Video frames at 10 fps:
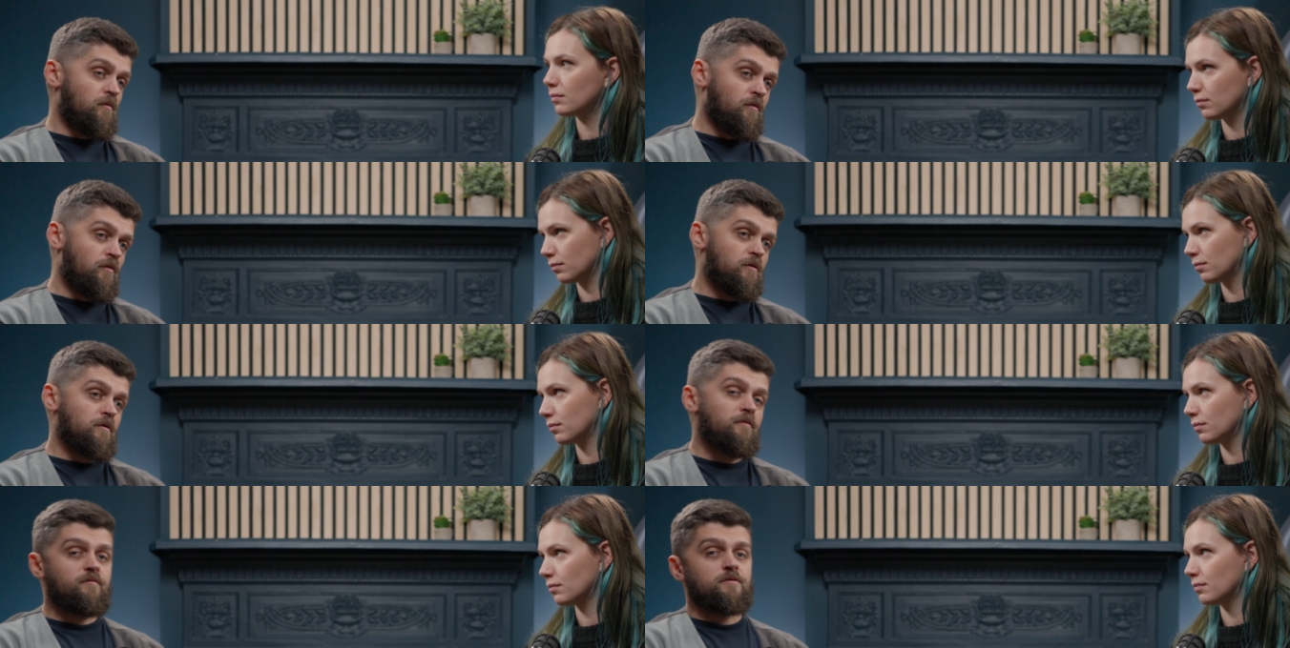Speaker 1: or
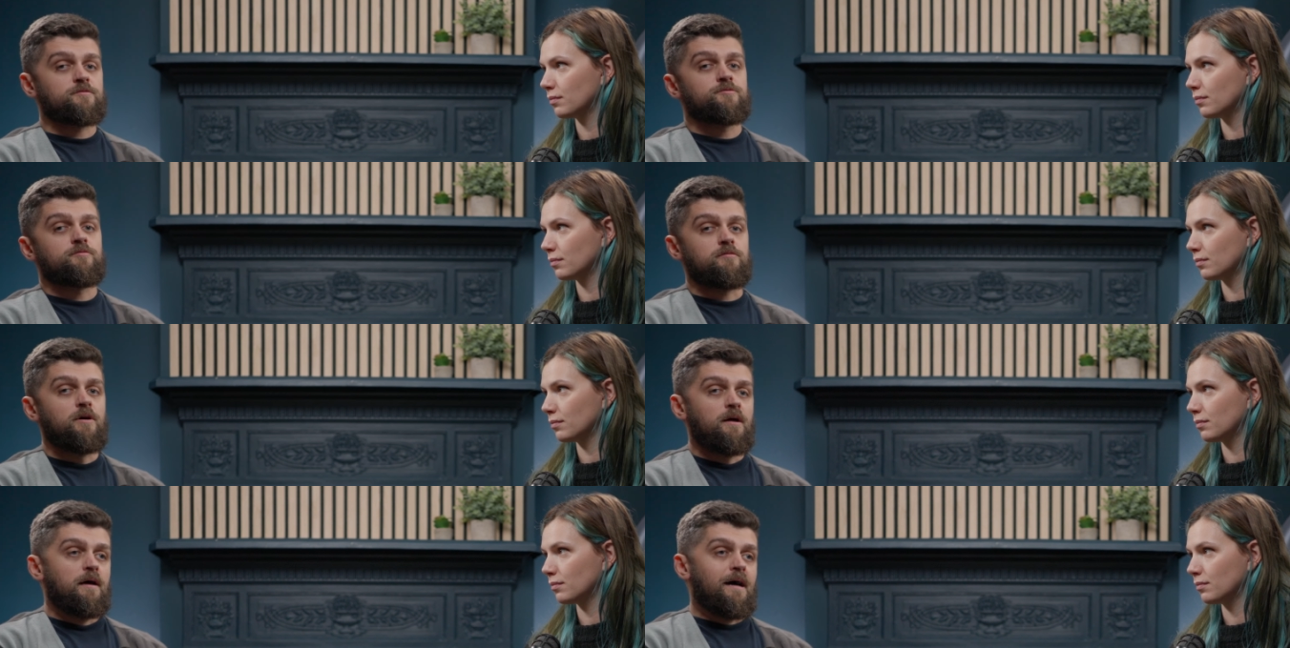virtual,
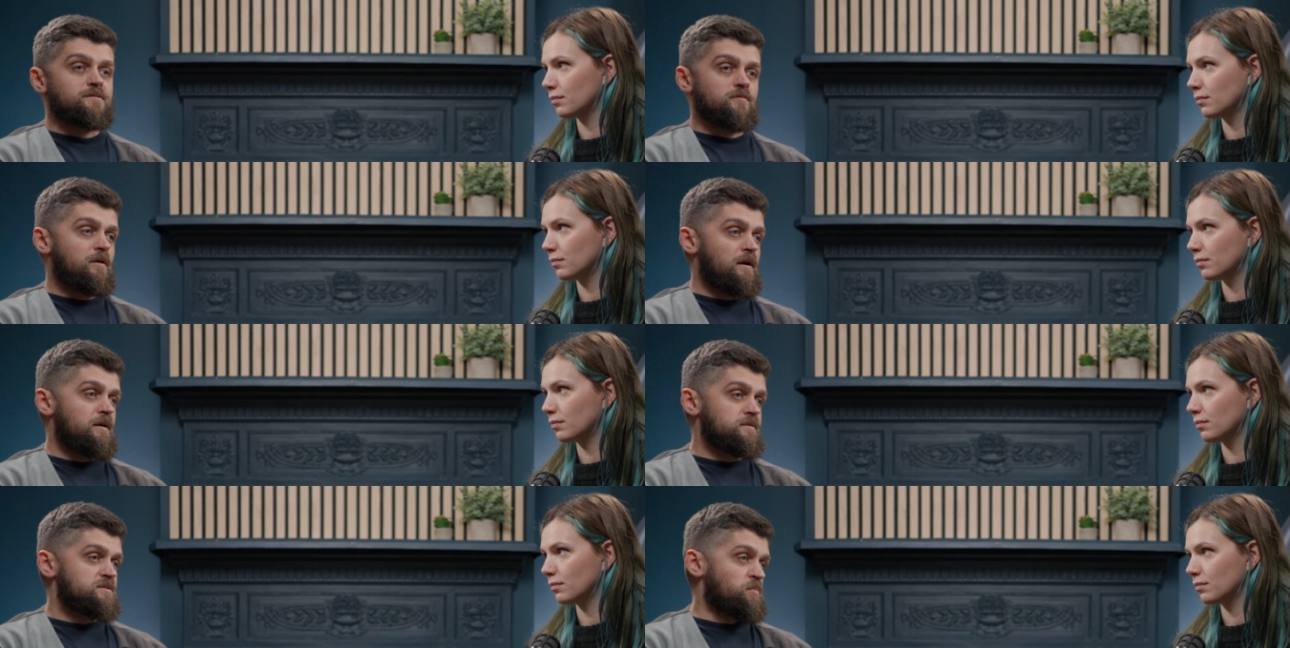as well
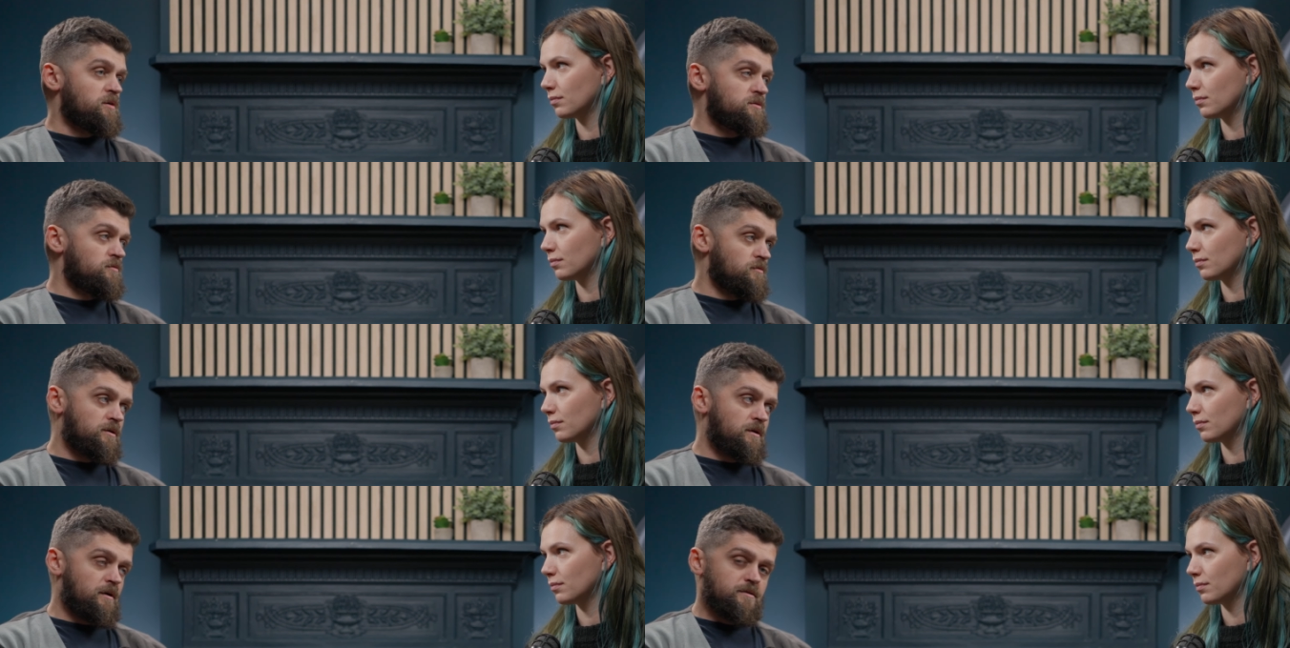as partner
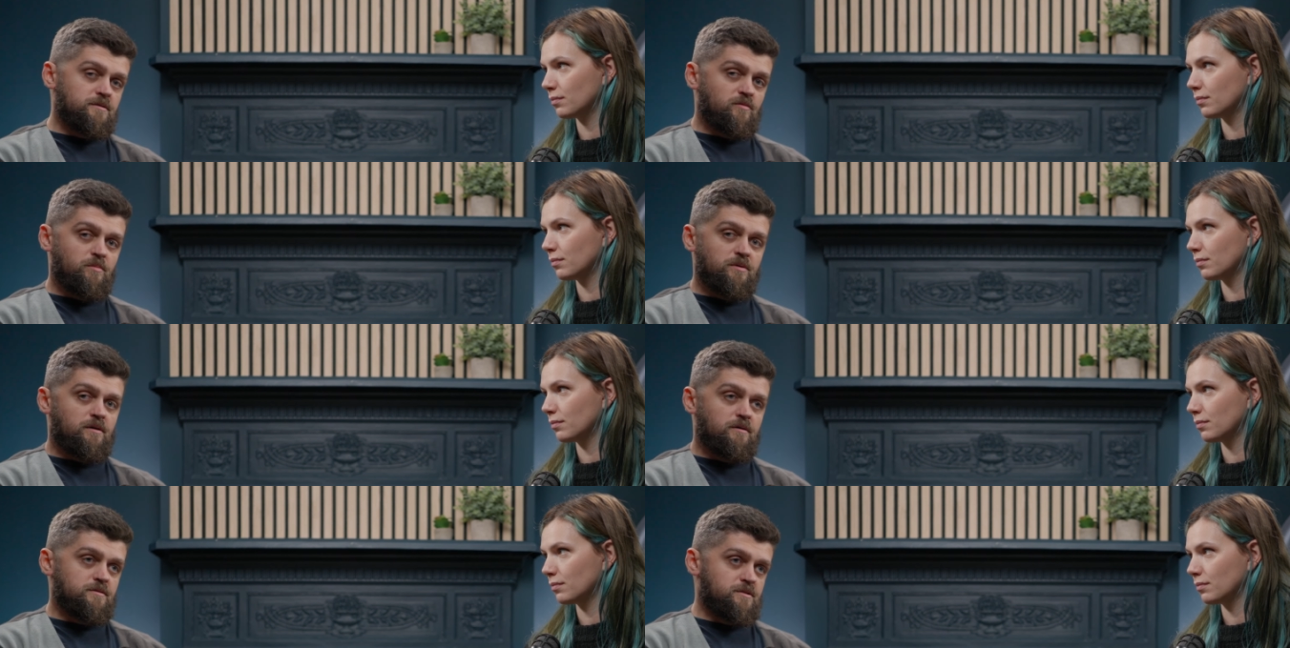organized
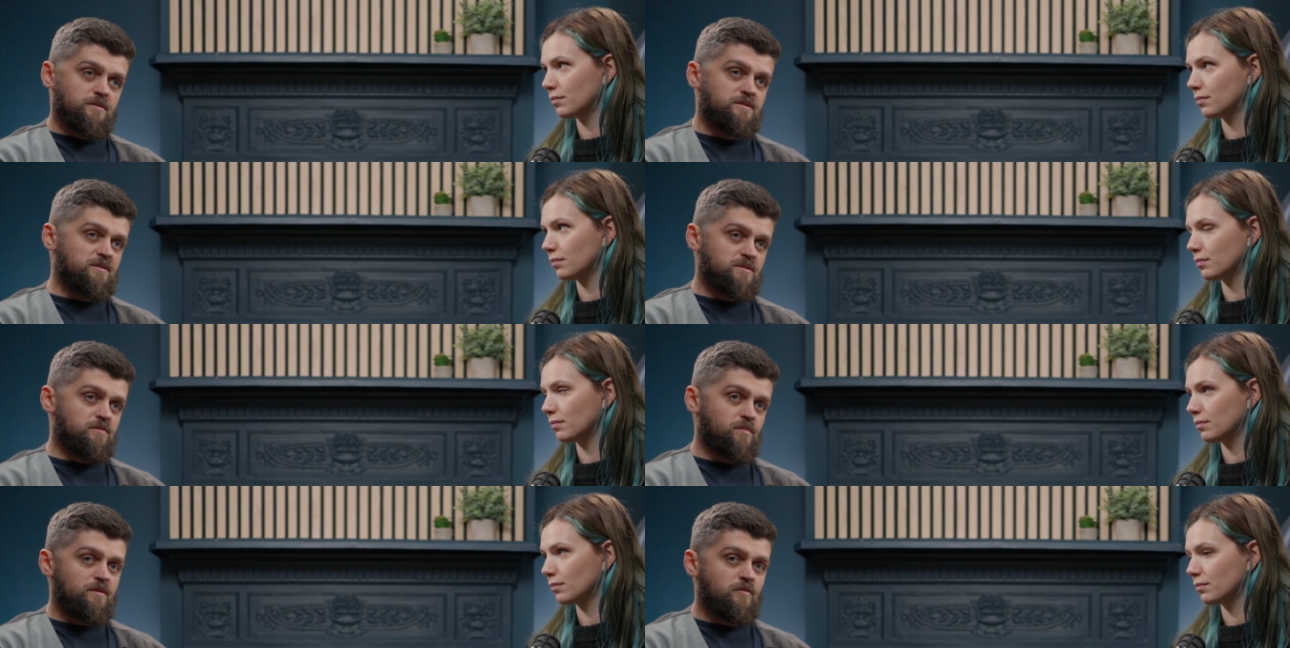webinars. Seems to
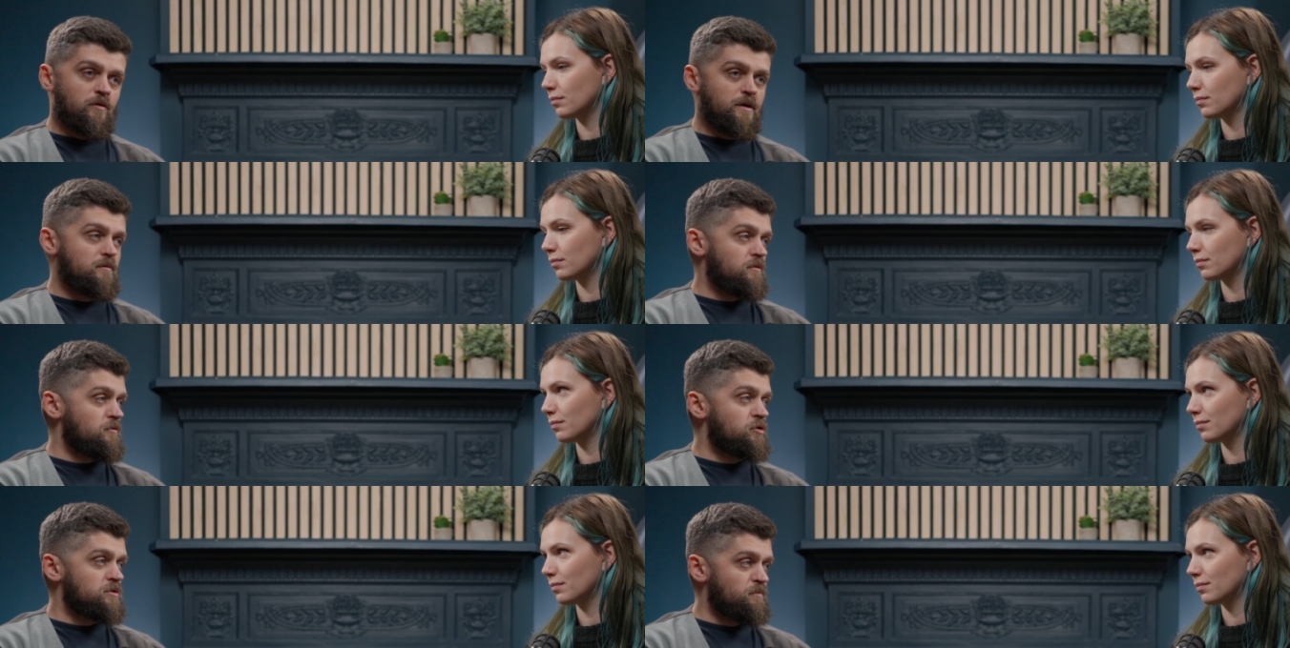be quite a
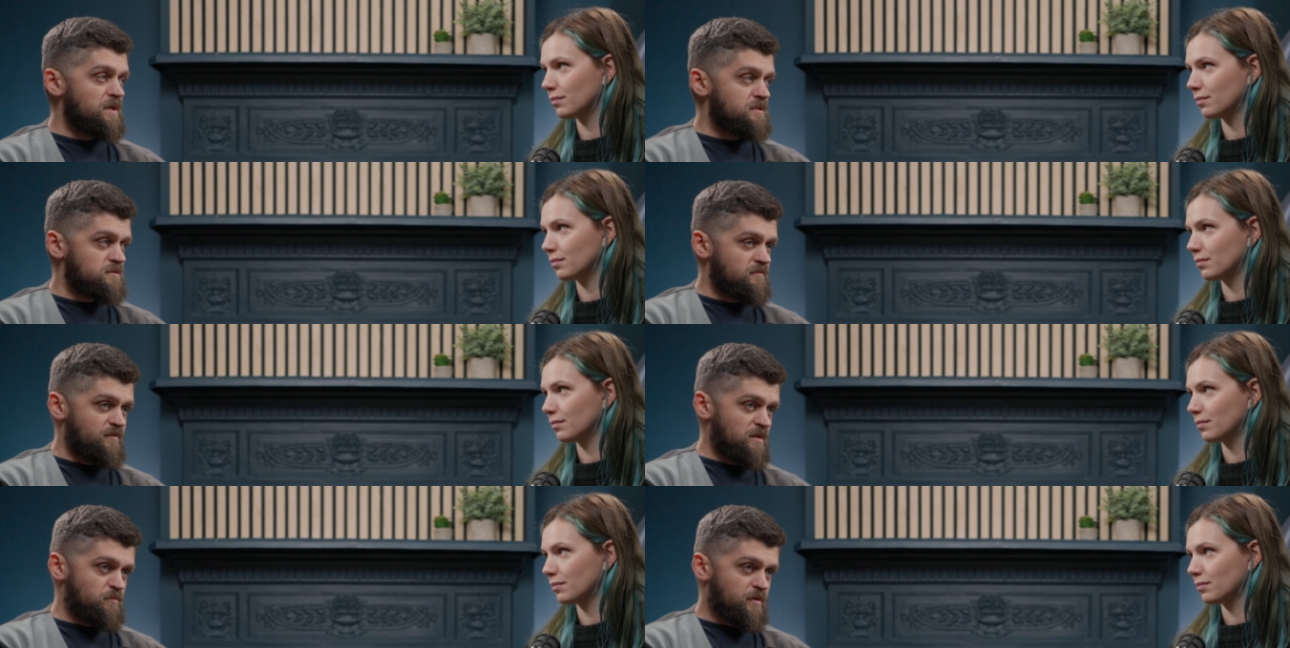good mix of
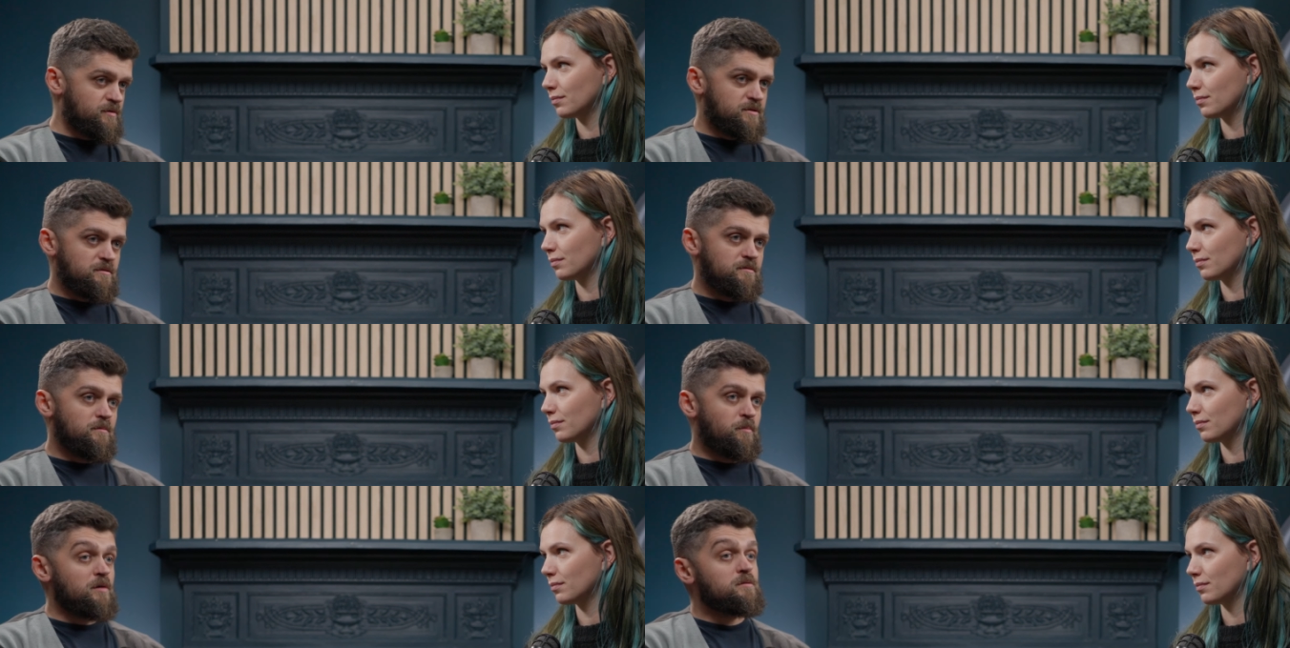in person
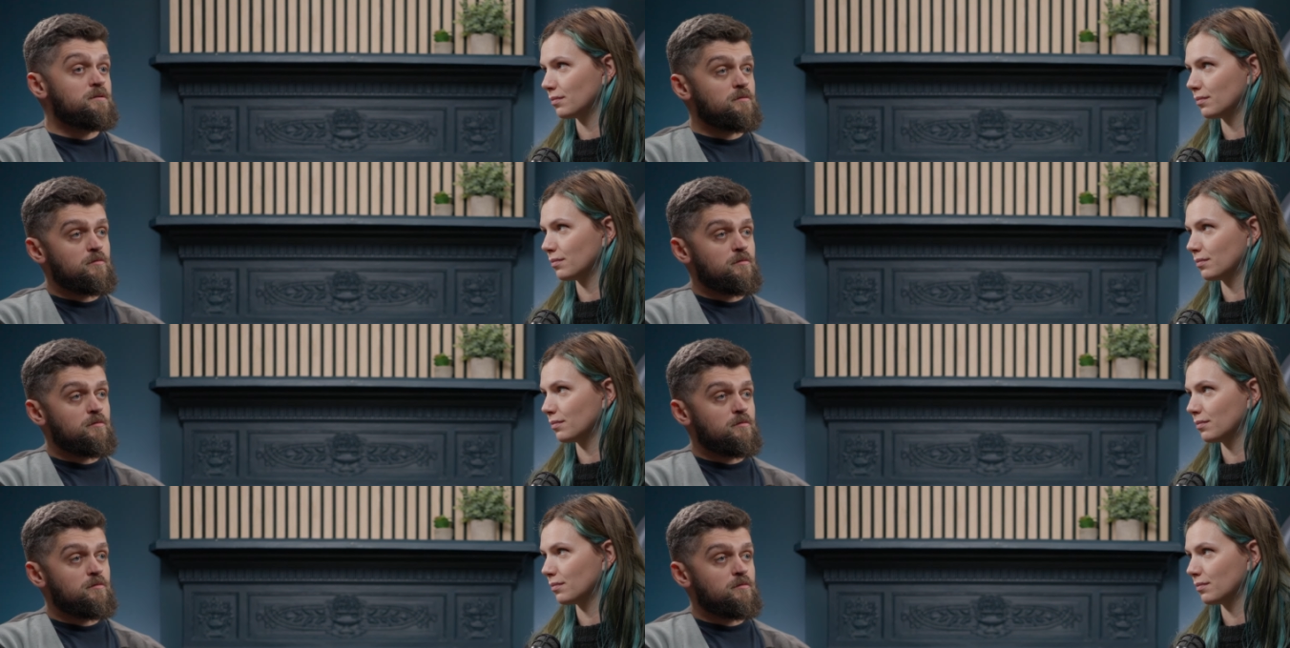partner